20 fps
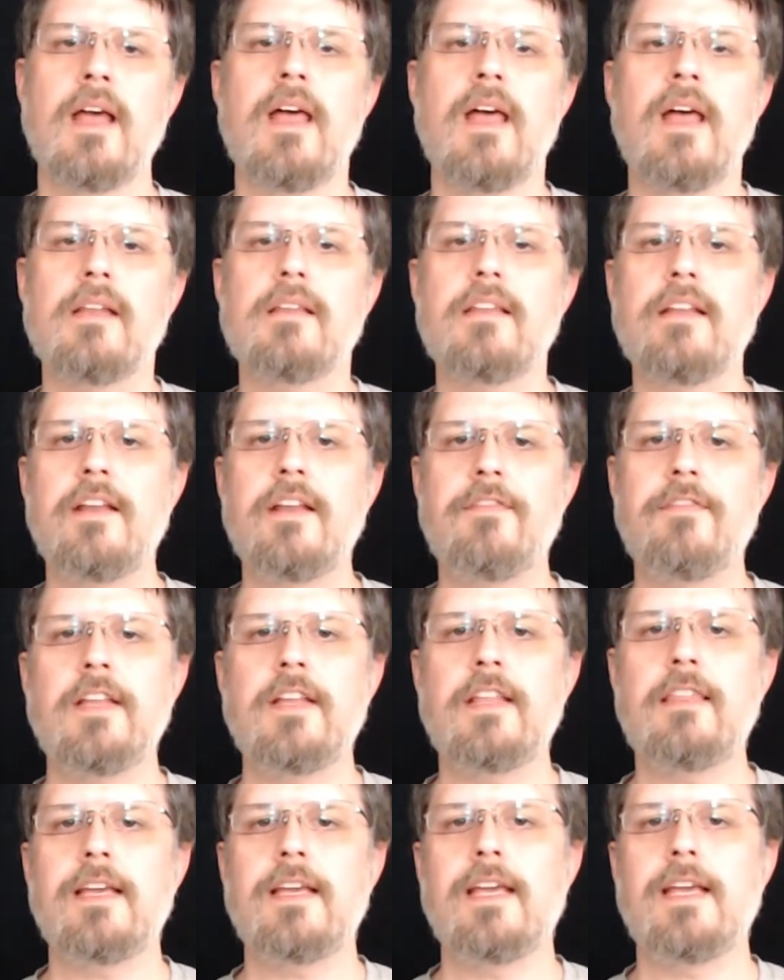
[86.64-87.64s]
The nifty
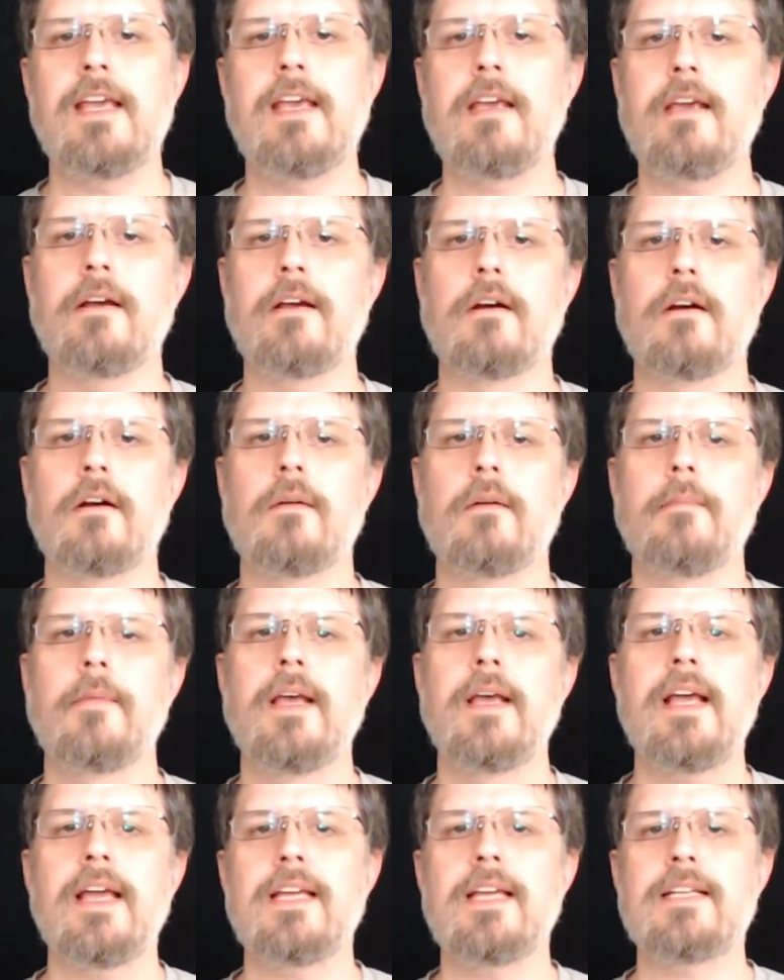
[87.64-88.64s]
thing here
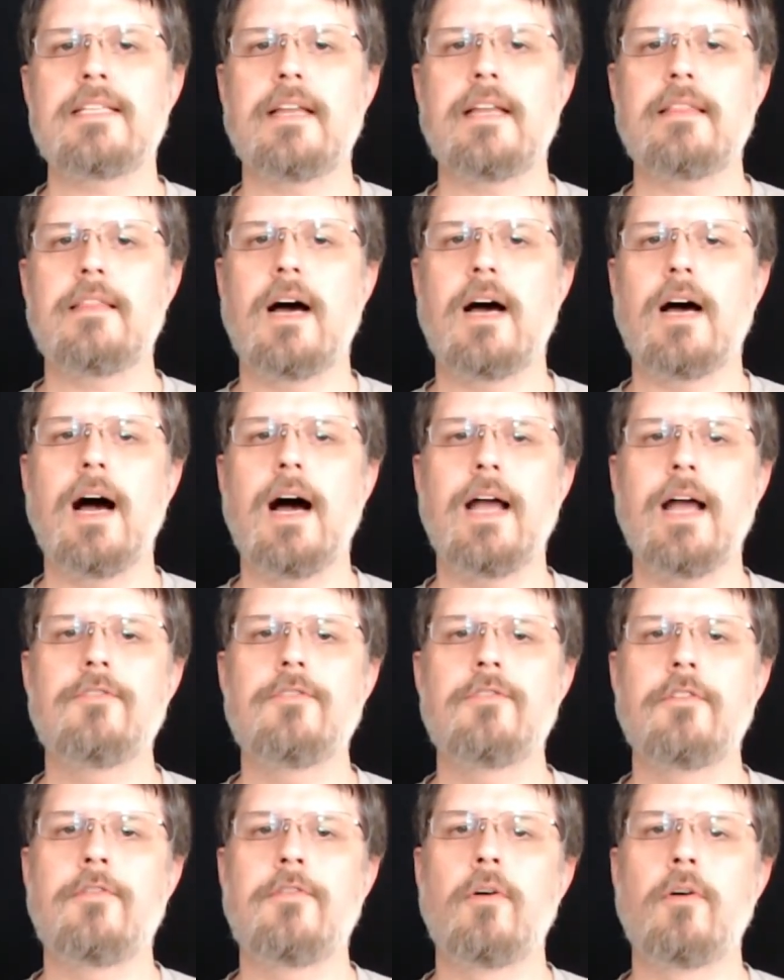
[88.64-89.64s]
is that the
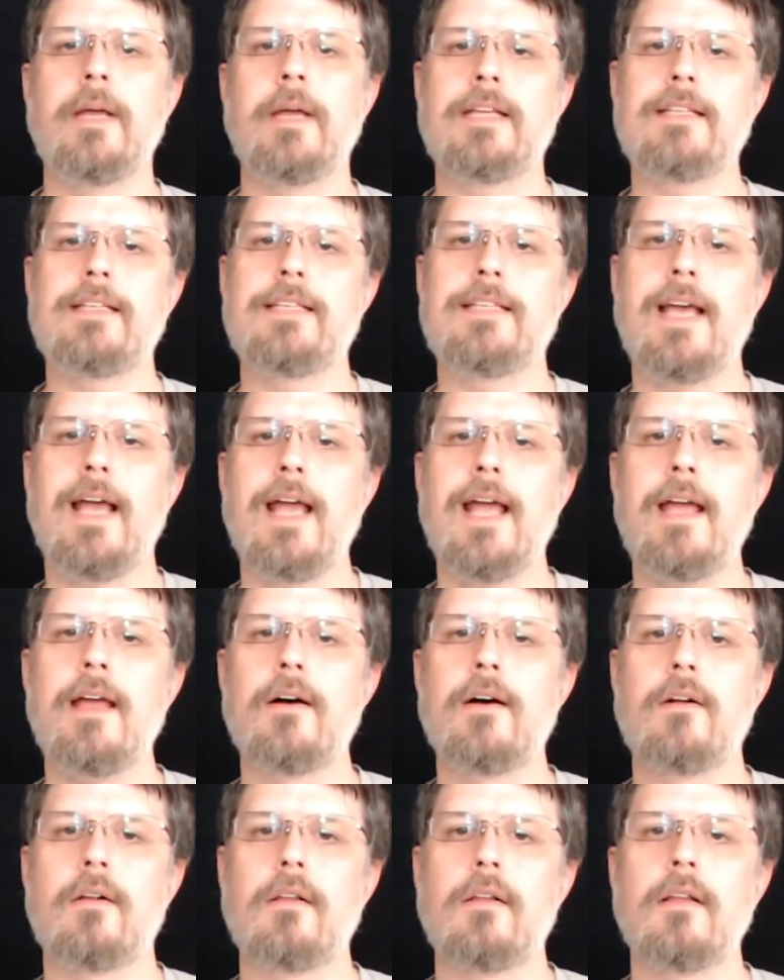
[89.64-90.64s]
hydrophobic
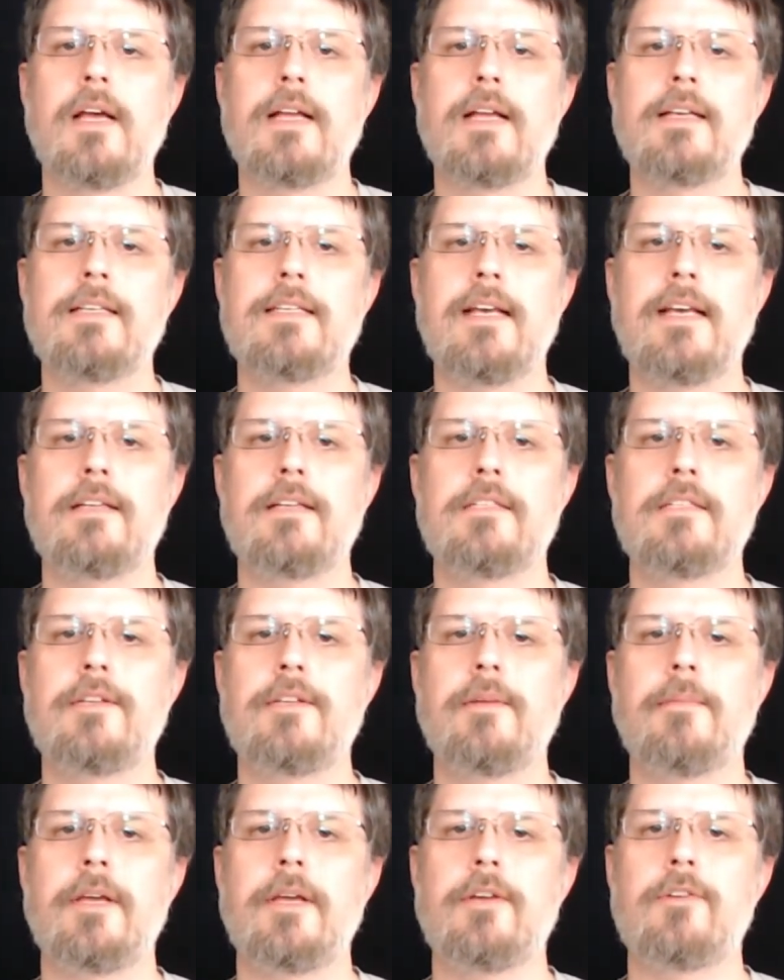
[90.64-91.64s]
tail tends
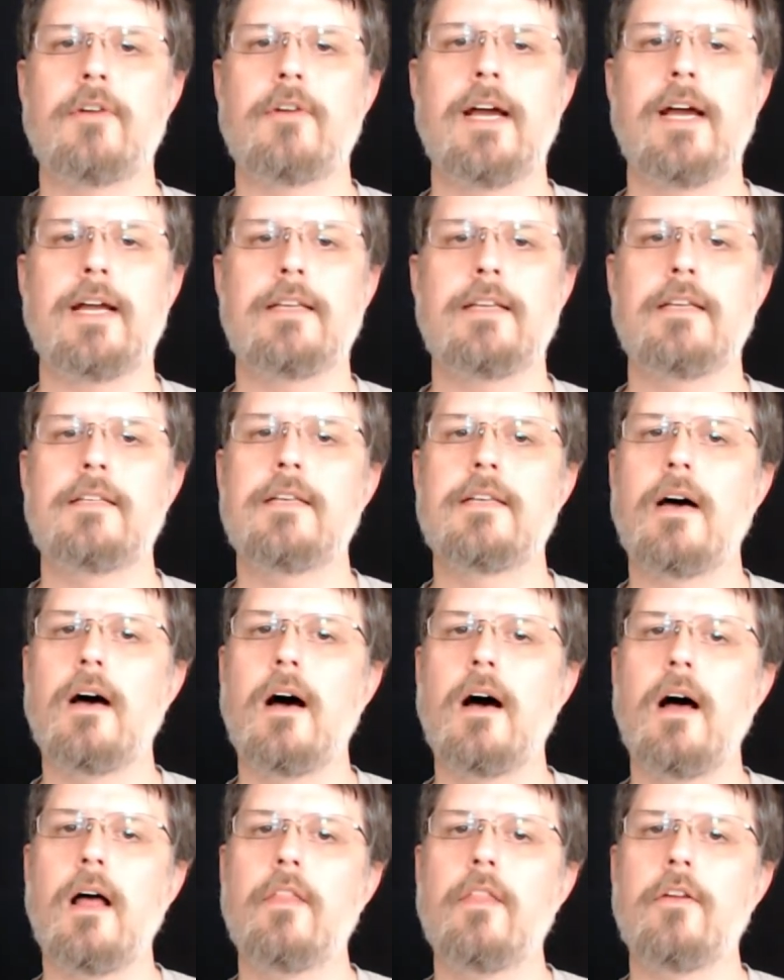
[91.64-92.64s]
to be attracted to
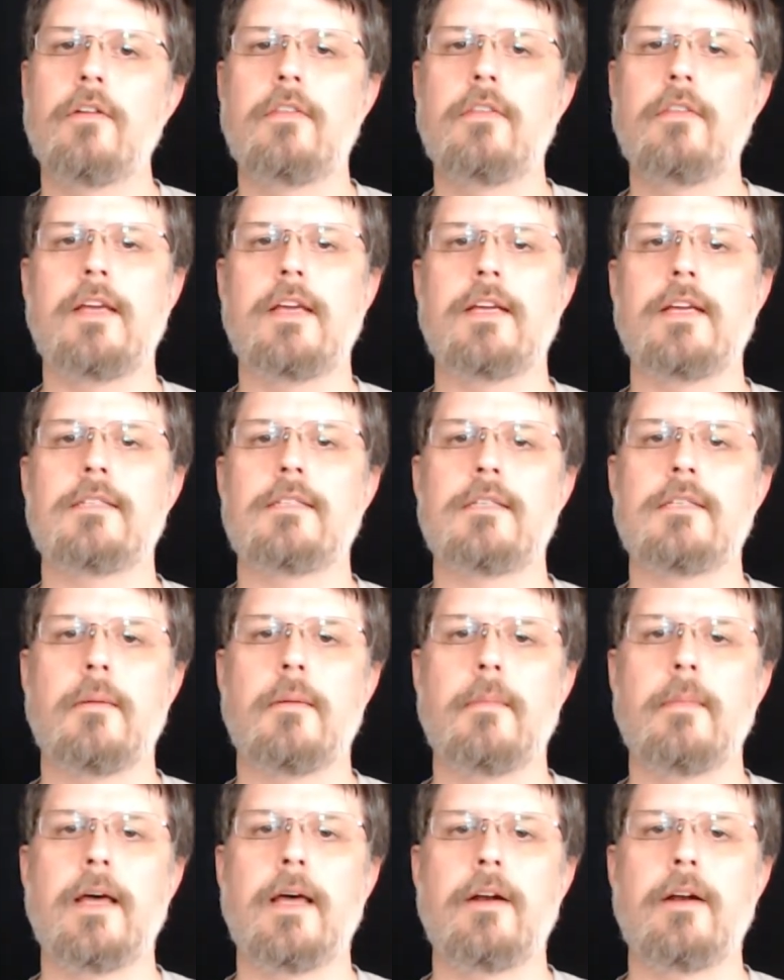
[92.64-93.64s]
other things
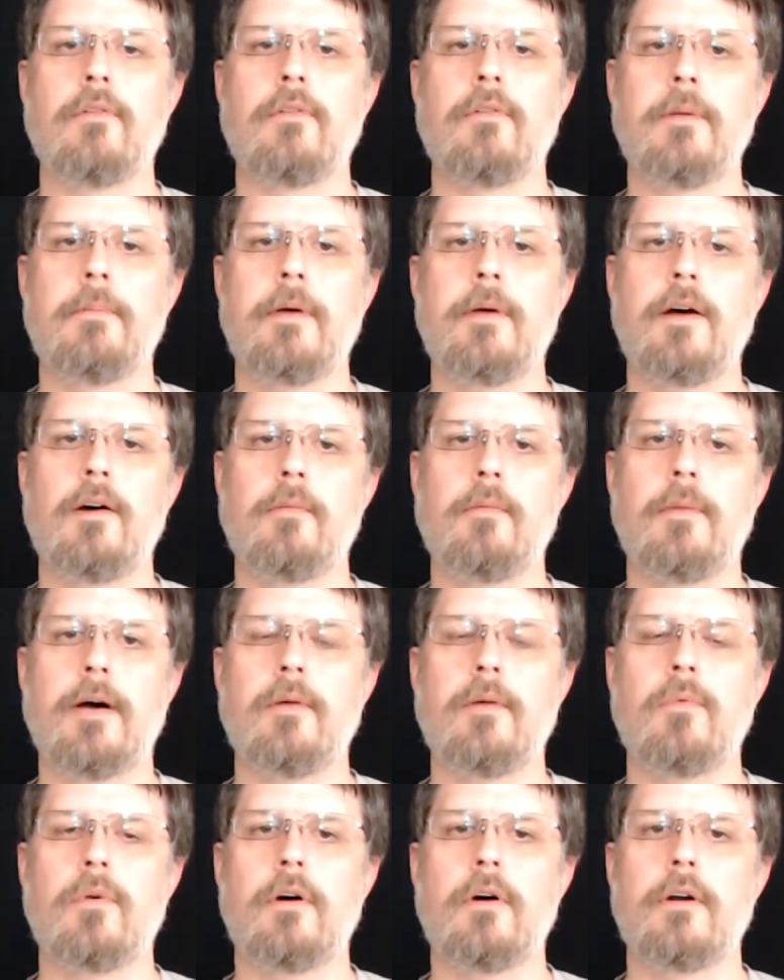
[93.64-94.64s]
that are repelled by
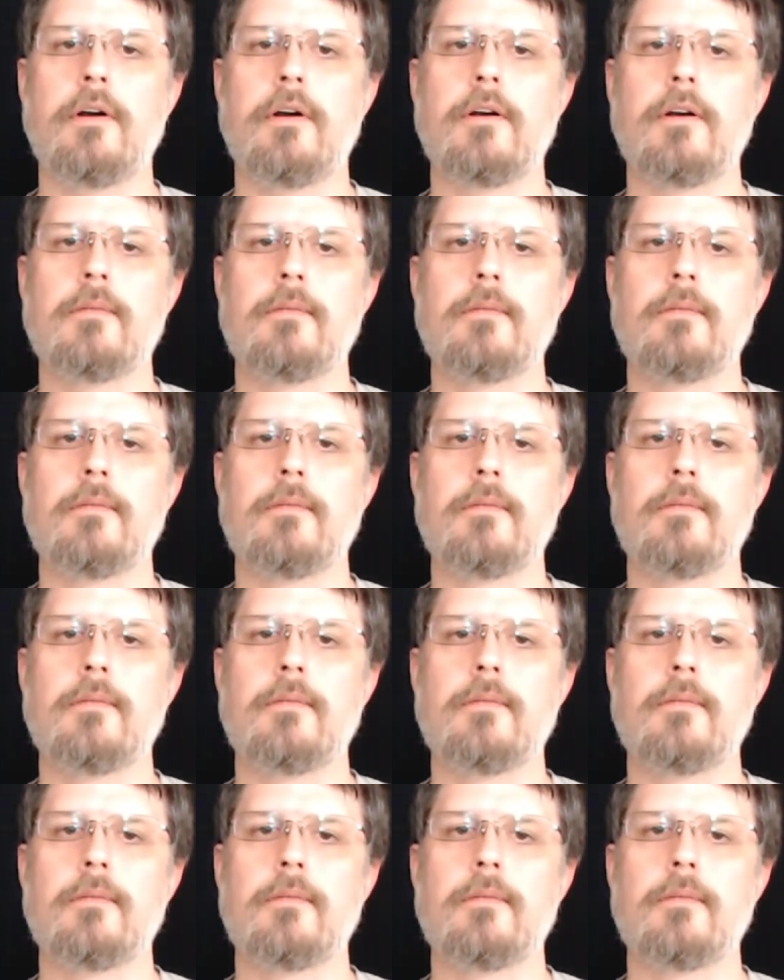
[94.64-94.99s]
water.